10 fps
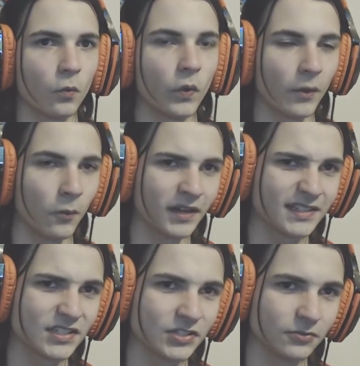What I wanted
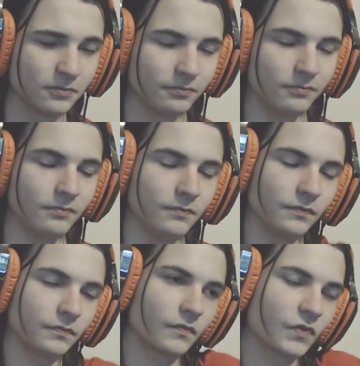to do
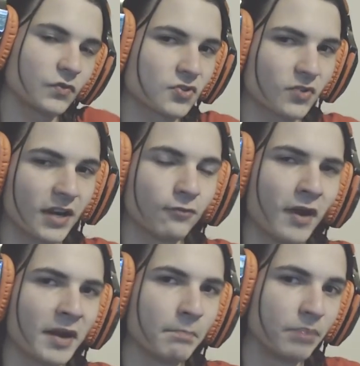was try and
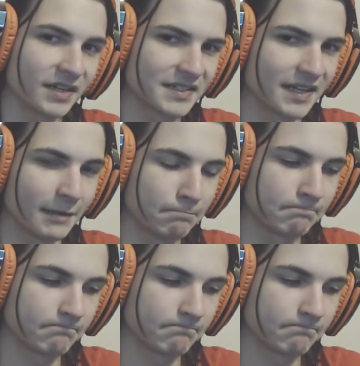find a bug type.